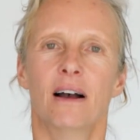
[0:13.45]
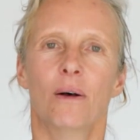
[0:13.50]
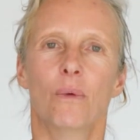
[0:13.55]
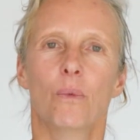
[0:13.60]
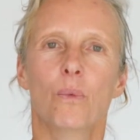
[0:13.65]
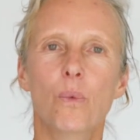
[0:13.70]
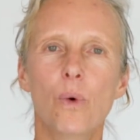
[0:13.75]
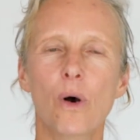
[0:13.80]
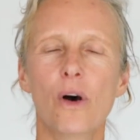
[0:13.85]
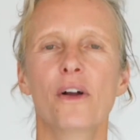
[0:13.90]

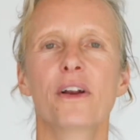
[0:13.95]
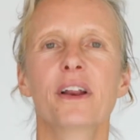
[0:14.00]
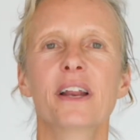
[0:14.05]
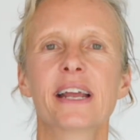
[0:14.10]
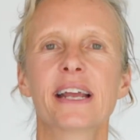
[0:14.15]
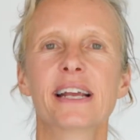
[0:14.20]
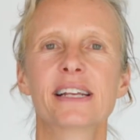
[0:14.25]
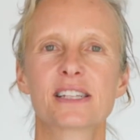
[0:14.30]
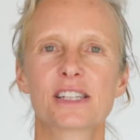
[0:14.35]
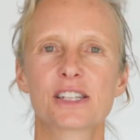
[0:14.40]
One
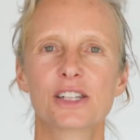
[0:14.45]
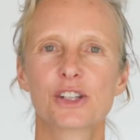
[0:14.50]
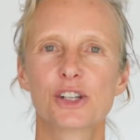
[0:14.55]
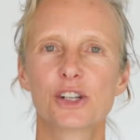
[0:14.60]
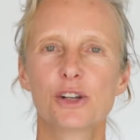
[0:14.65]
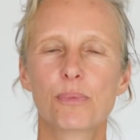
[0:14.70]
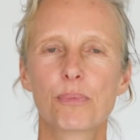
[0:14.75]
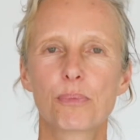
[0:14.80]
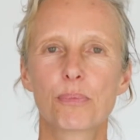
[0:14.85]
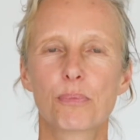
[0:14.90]
is to
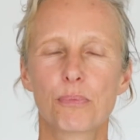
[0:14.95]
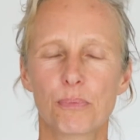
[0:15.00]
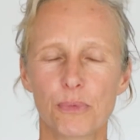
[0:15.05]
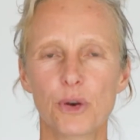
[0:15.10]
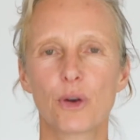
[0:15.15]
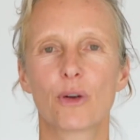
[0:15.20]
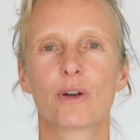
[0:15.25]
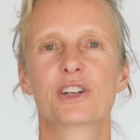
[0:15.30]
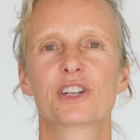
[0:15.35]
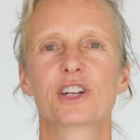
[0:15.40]
do
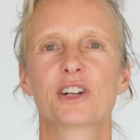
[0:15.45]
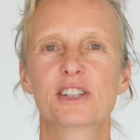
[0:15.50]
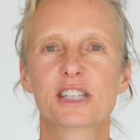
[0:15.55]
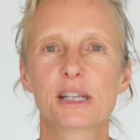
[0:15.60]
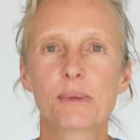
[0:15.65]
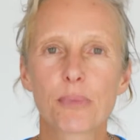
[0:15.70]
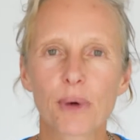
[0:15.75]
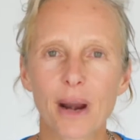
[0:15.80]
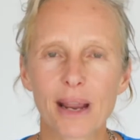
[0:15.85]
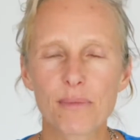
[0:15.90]
neuro-agility
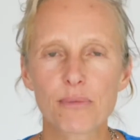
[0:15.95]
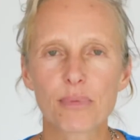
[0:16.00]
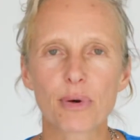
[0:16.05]
brain